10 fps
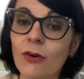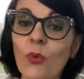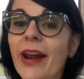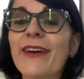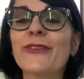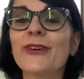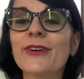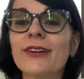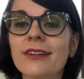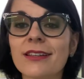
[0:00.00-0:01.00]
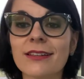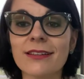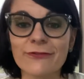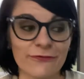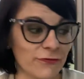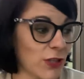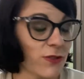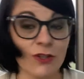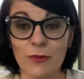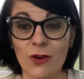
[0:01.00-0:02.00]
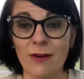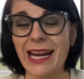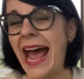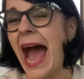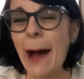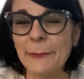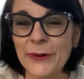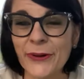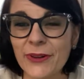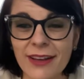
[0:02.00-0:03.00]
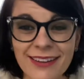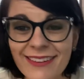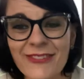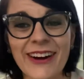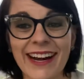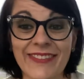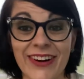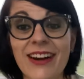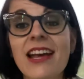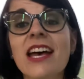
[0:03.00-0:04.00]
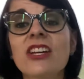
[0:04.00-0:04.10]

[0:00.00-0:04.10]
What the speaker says: whatever floats your boat, an apple, whatever.